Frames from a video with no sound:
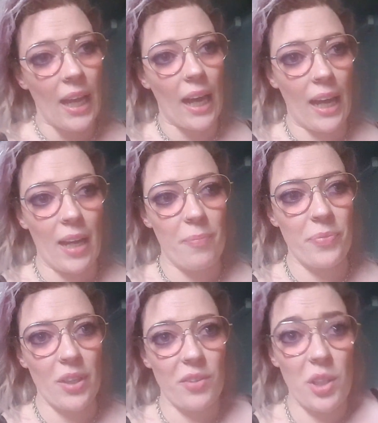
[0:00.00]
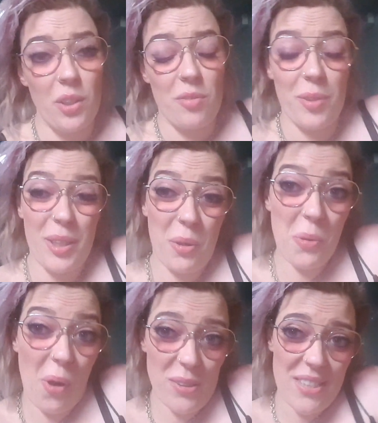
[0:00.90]
I've got a lot of really cool
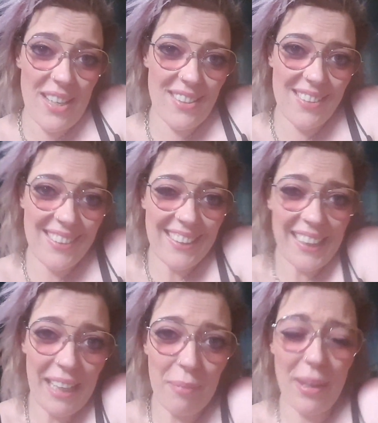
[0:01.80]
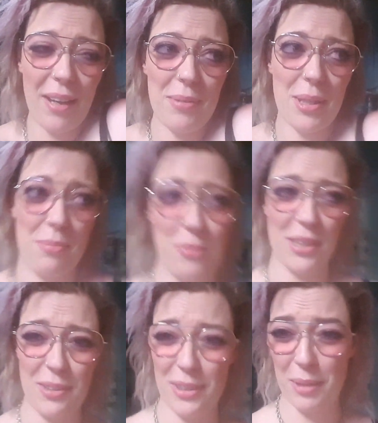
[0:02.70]
content coming up that I'm
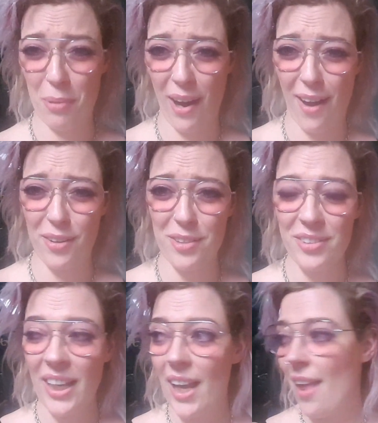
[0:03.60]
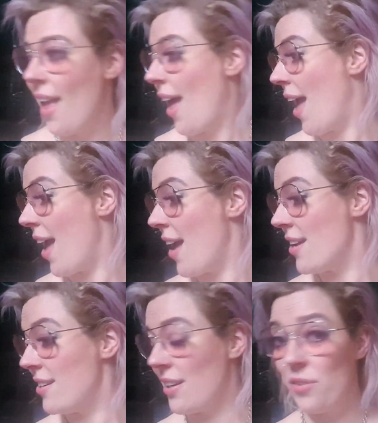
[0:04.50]
really proud of.
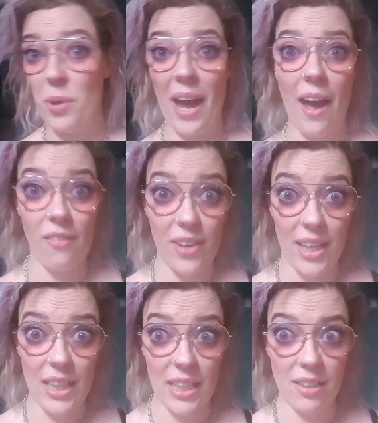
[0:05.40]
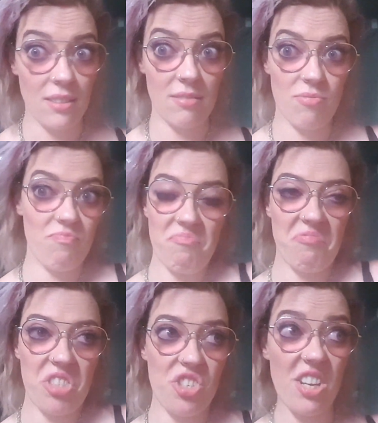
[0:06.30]
And if you have any
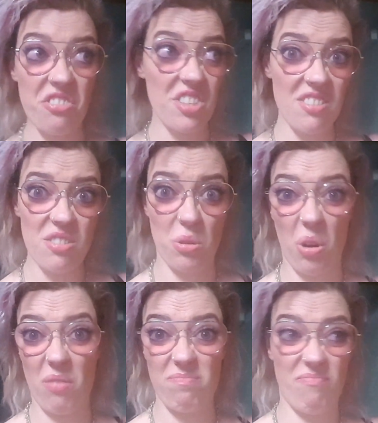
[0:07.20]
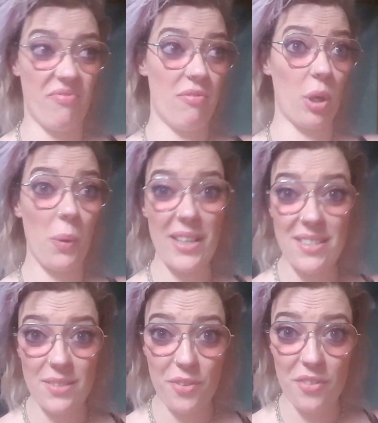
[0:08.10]
suggestions or
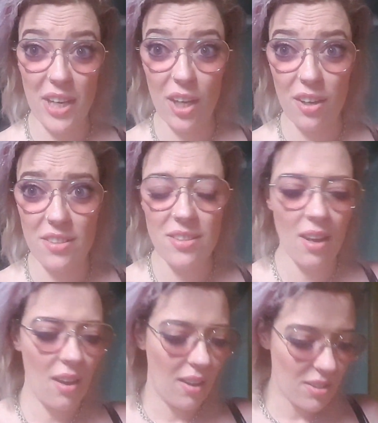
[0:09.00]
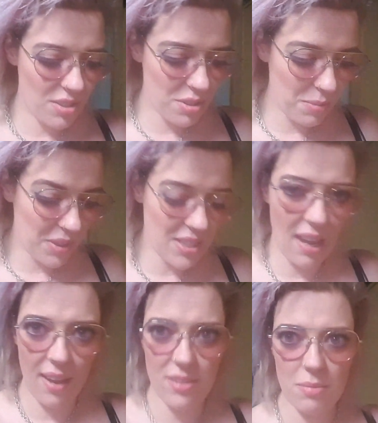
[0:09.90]
requests for videos to do with the
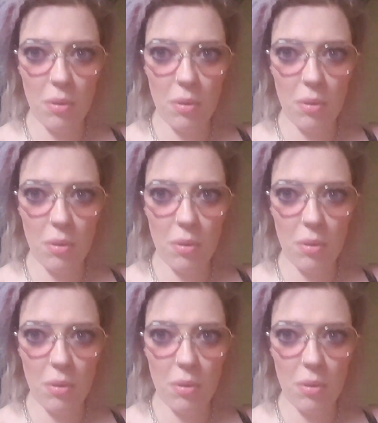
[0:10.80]
dance